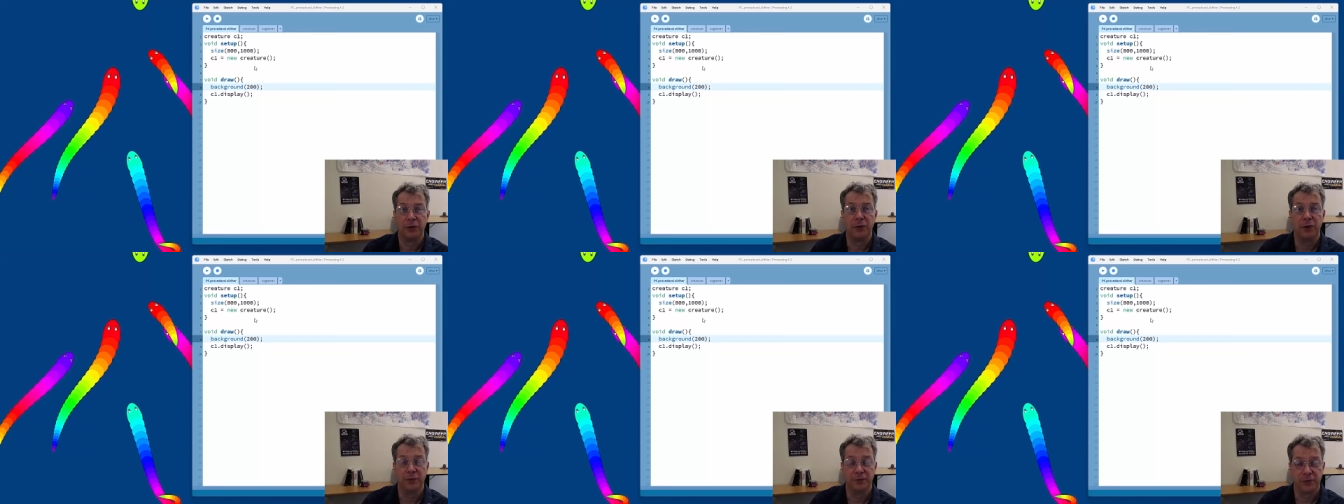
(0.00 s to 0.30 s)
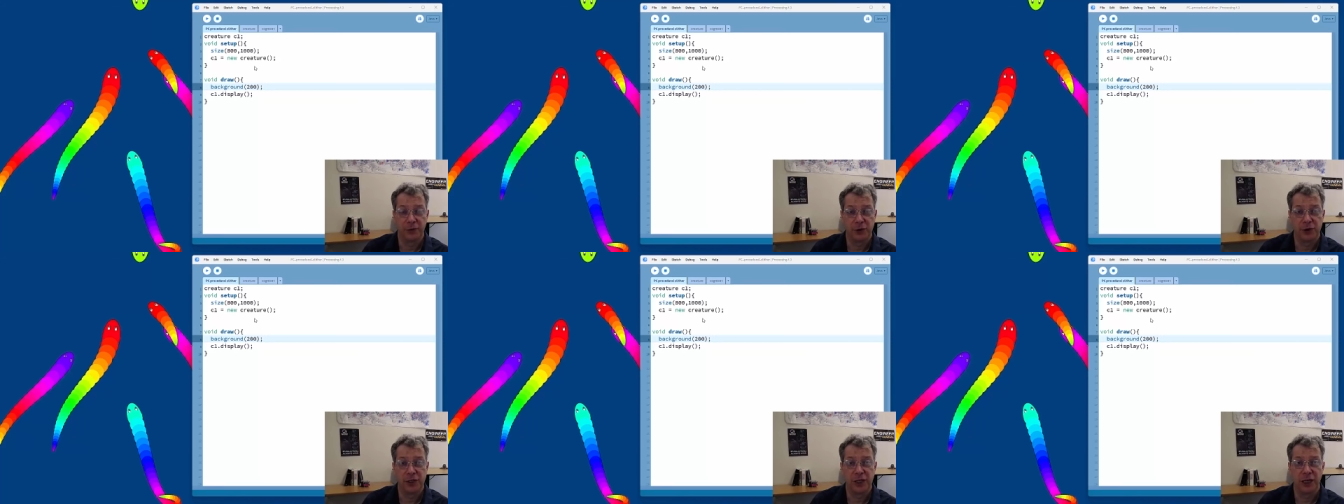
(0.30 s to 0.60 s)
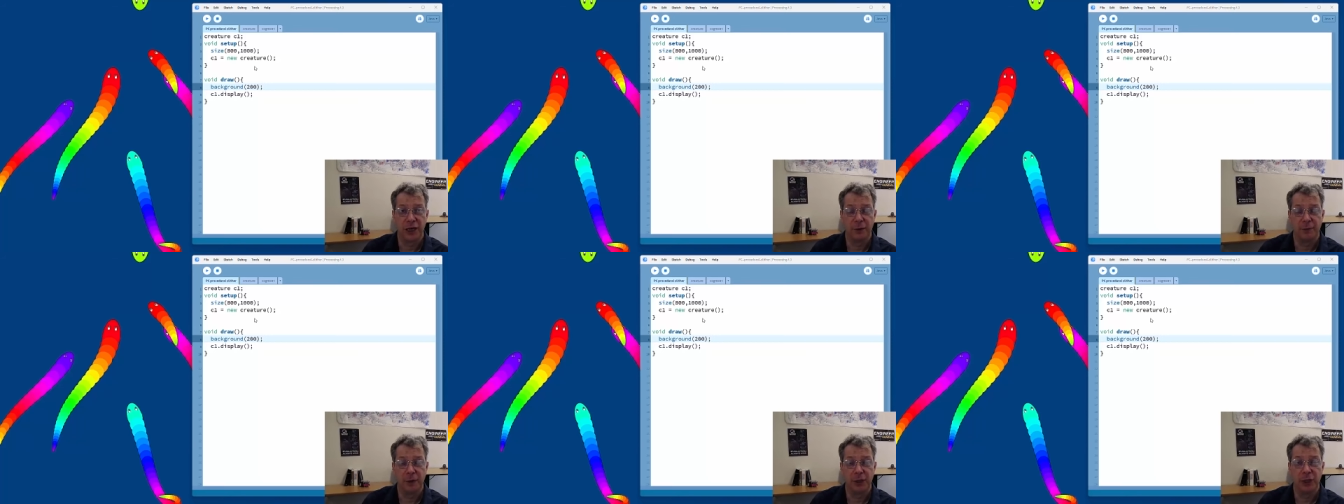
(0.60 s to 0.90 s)
The first
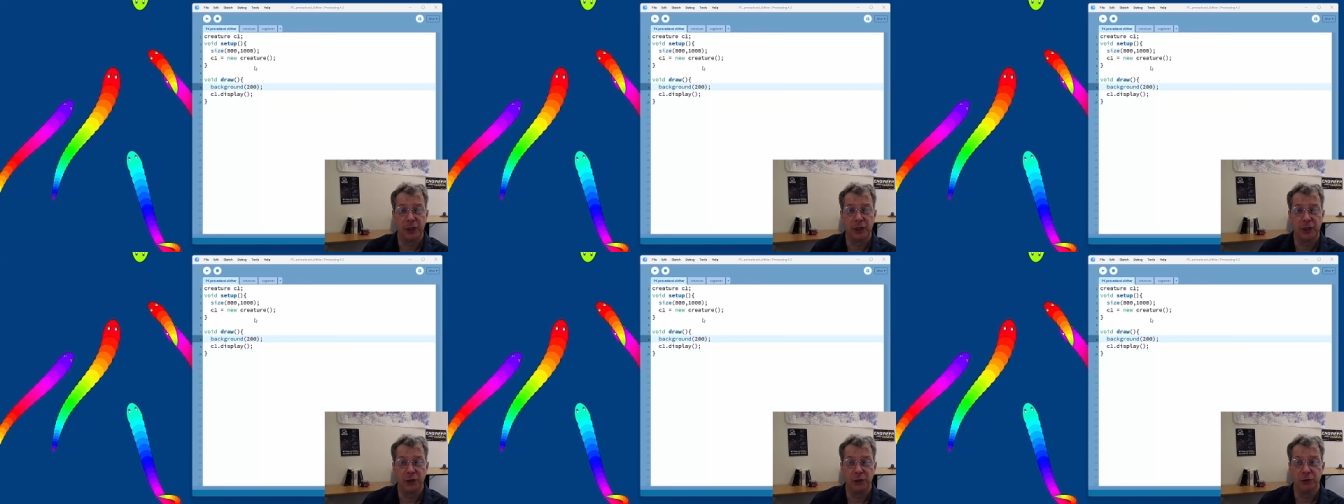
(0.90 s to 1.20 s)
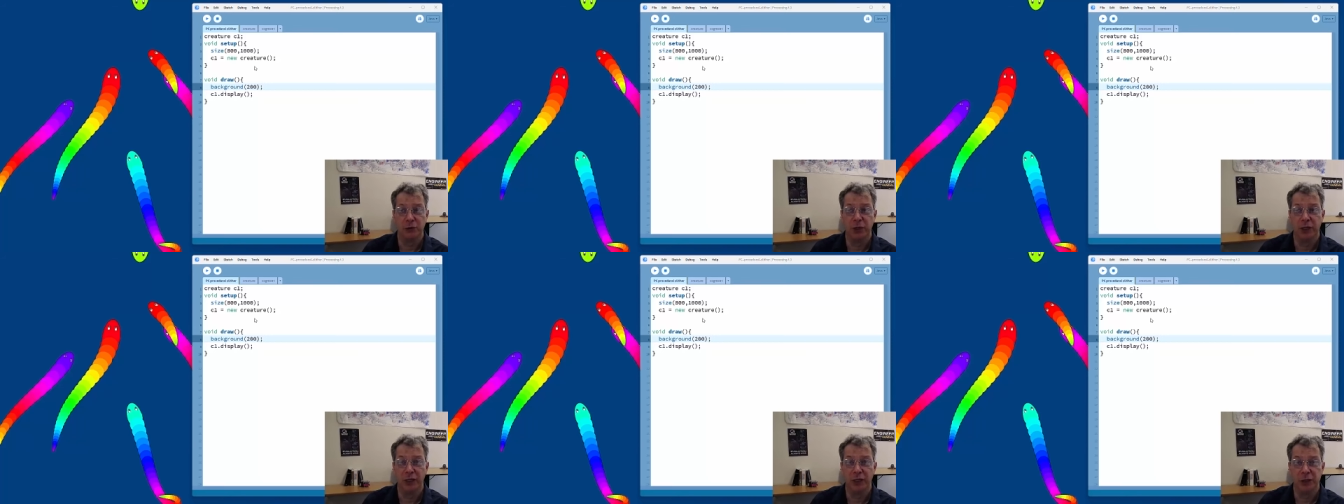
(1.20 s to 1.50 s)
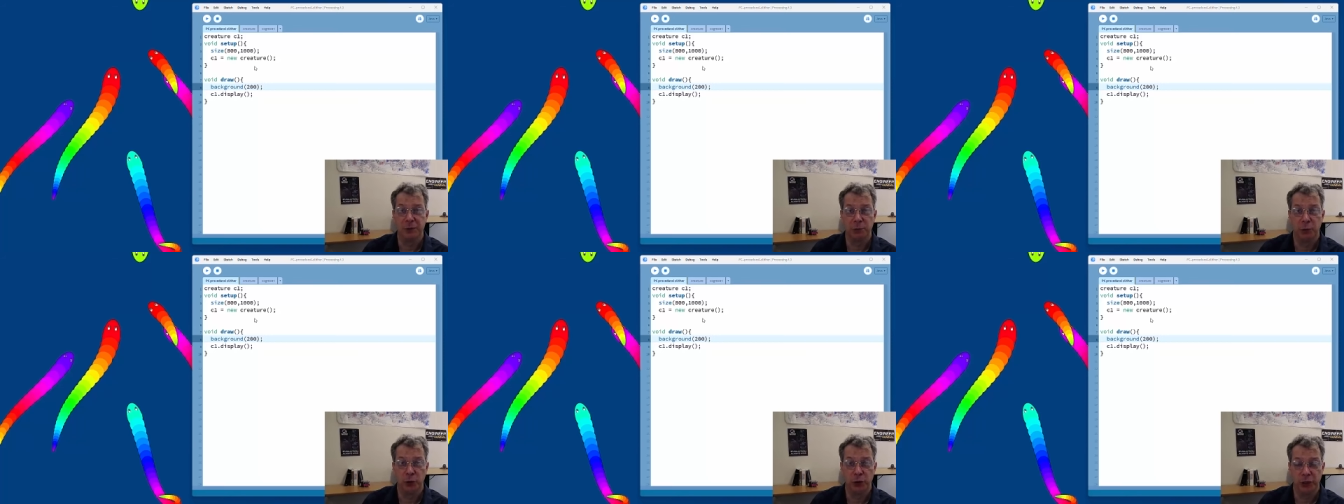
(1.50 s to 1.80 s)
thing I'm going to do
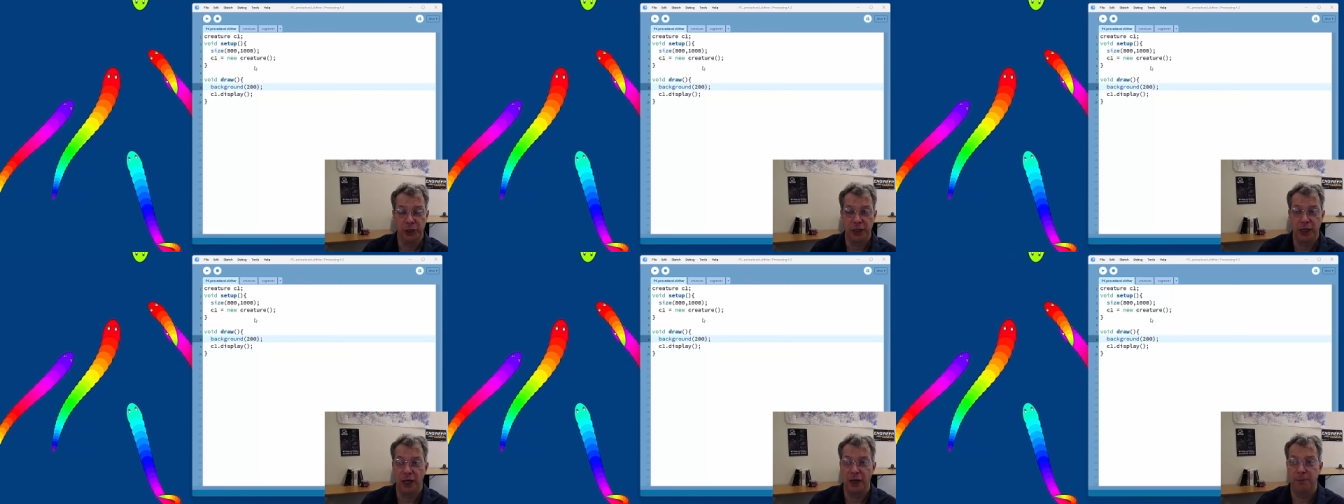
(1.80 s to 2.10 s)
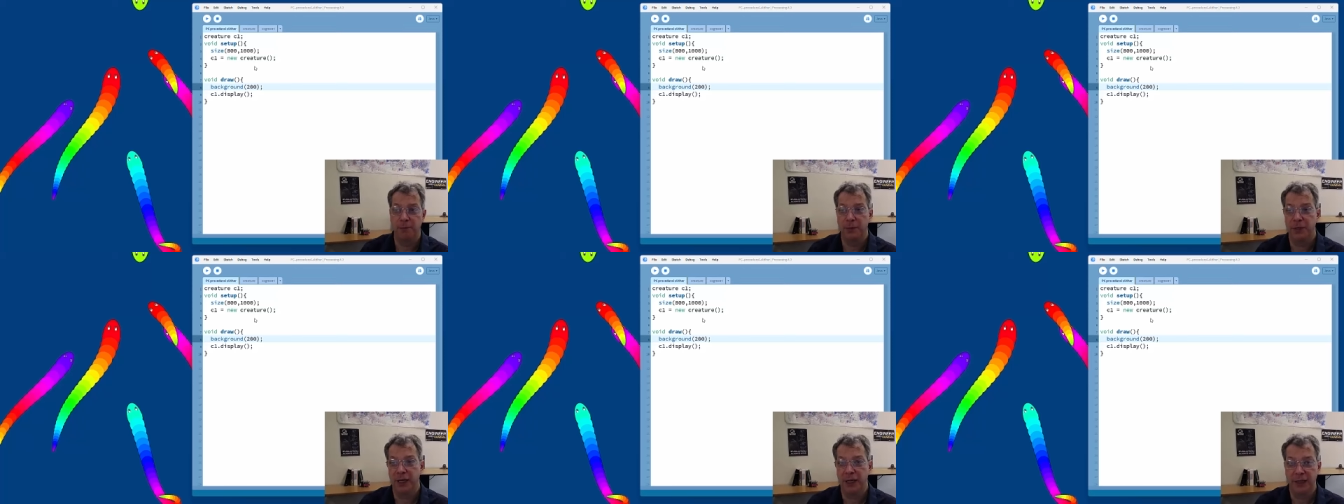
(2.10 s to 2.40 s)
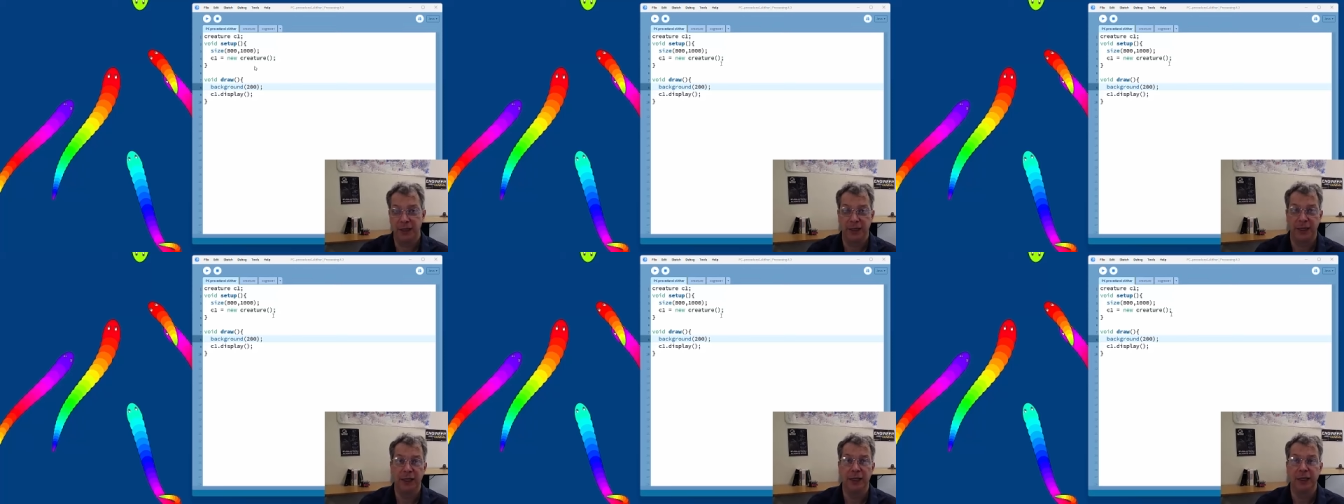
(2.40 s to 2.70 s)
is put an
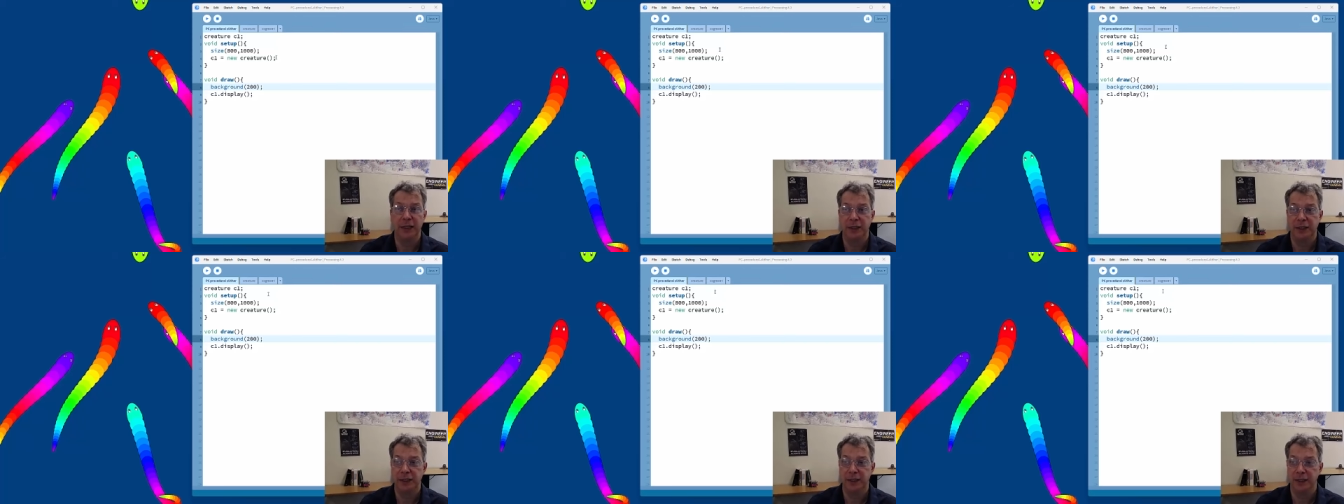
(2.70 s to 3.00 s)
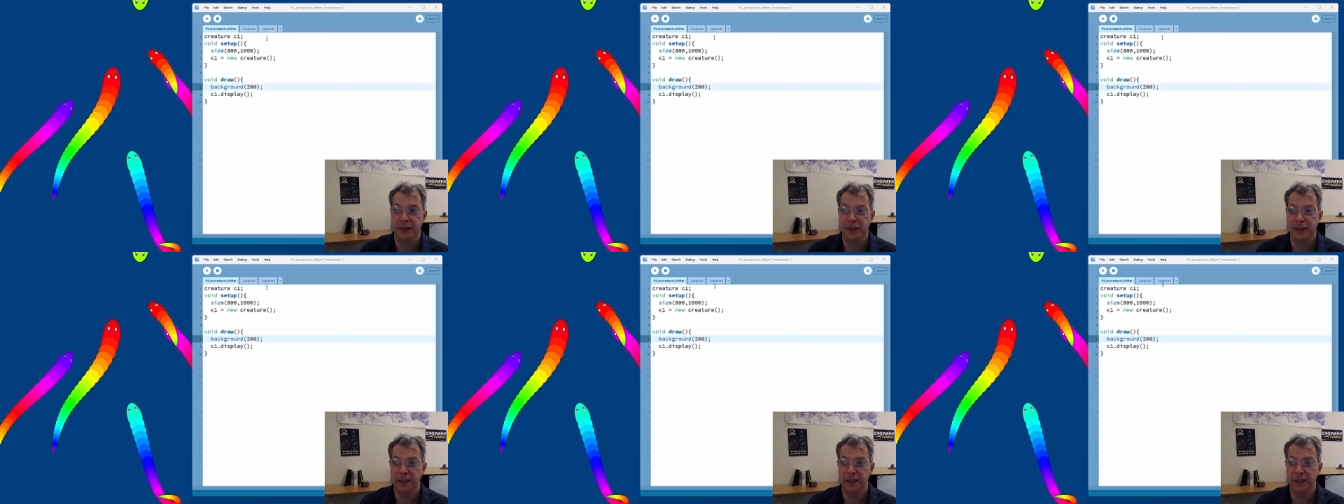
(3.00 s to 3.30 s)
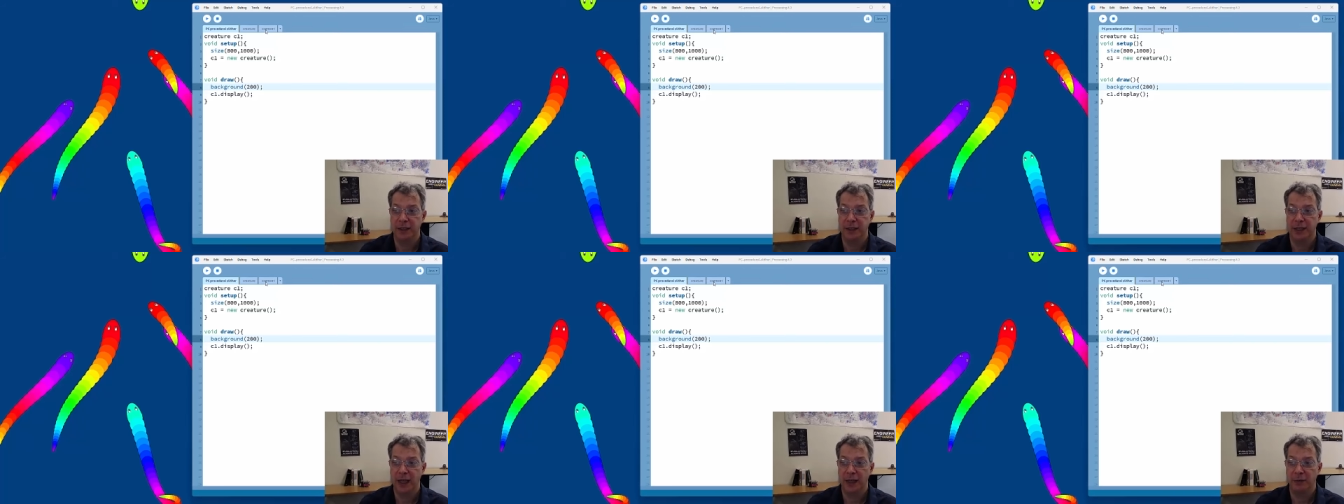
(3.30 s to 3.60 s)
update into the
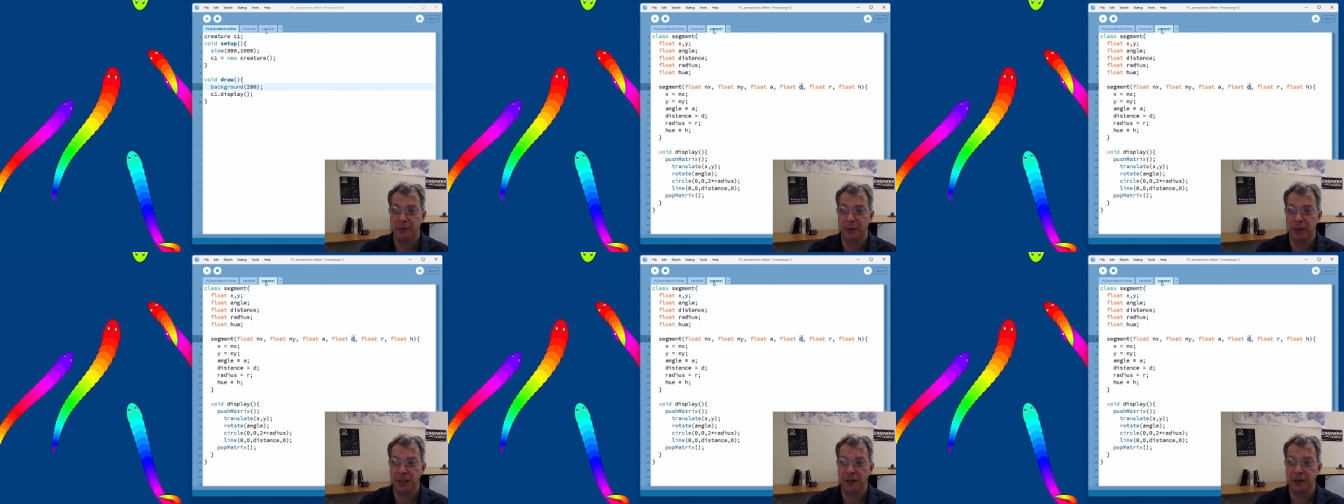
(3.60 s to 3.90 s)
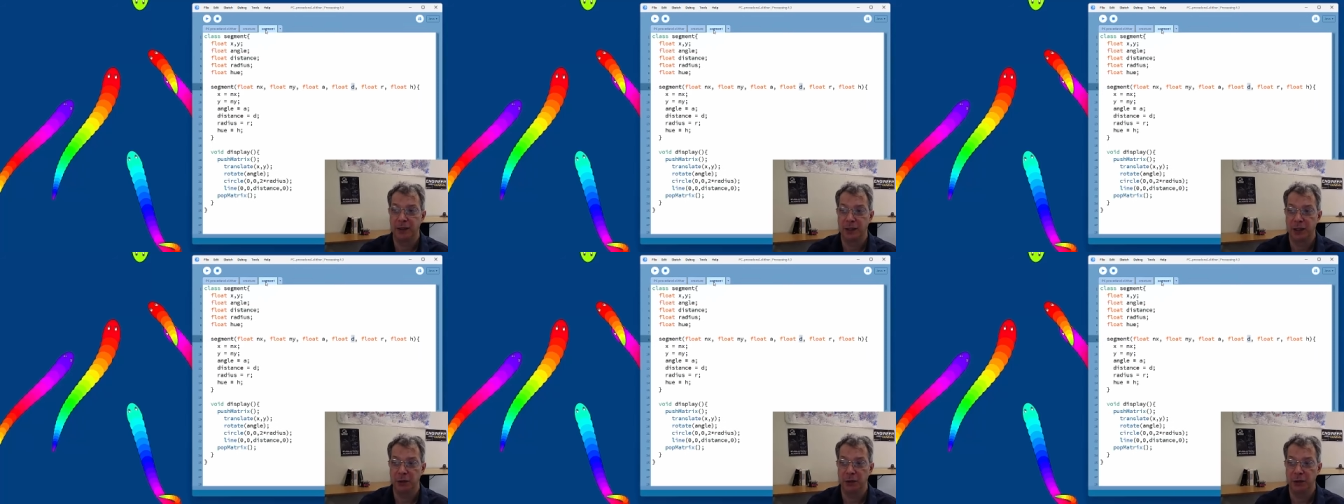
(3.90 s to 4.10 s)
segment.